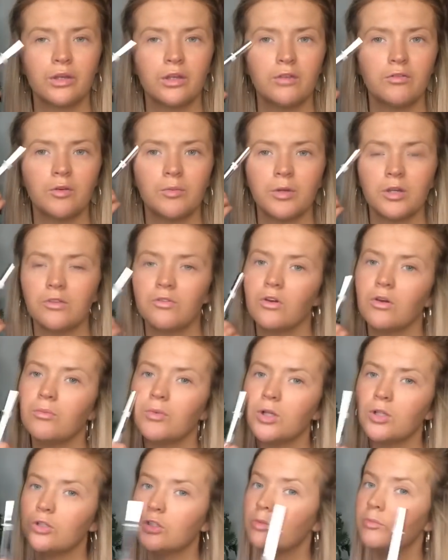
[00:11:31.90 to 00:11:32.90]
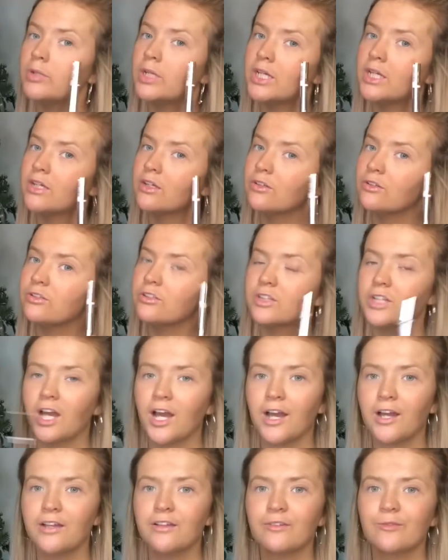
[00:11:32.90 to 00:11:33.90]
give a bit of um, illuminating under the
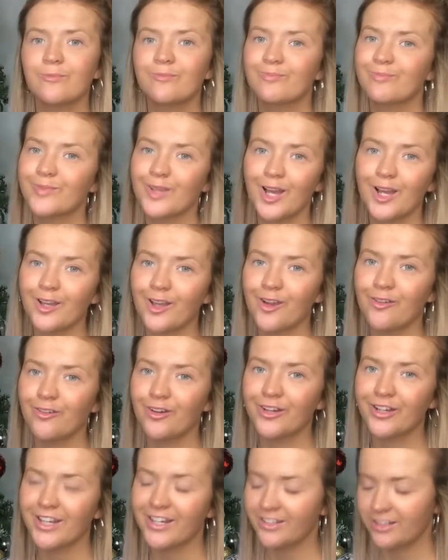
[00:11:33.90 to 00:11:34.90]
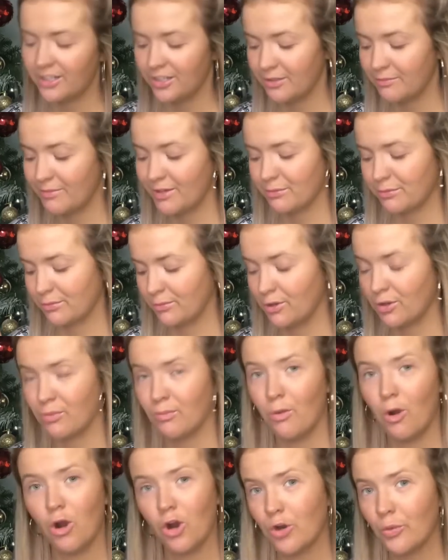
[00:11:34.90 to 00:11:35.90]
eyes. Can't go wrong, can you? Make me
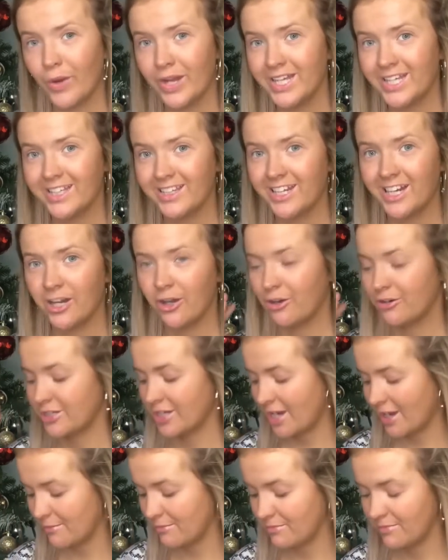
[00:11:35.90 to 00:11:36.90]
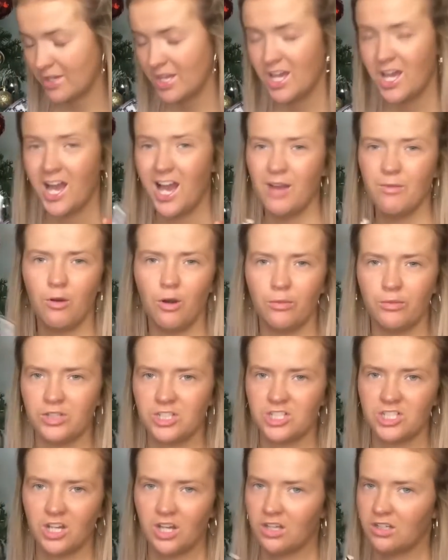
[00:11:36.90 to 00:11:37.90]
look more awake than I already am. I'm
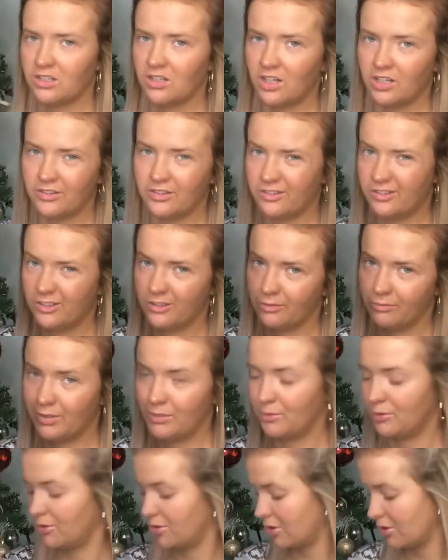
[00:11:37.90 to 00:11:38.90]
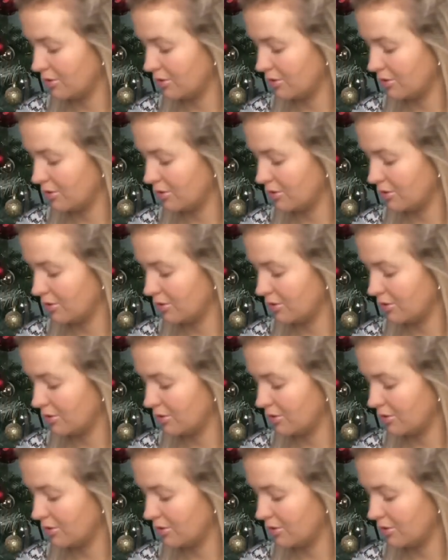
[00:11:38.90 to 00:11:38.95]
always shattered, like, so this will make me look